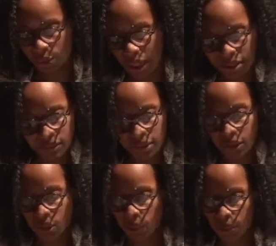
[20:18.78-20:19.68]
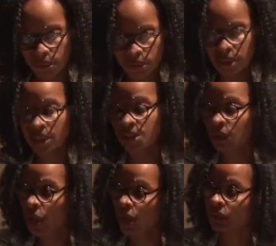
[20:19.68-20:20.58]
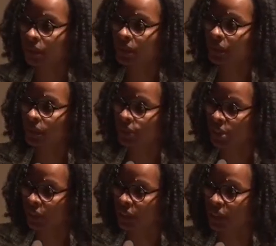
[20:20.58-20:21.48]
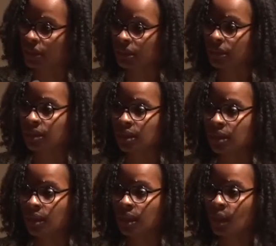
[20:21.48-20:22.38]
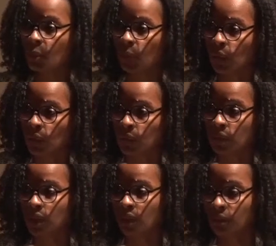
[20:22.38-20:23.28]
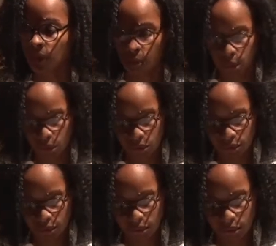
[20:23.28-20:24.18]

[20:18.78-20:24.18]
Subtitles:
envy the horse that draws their chariot, bone of their bone.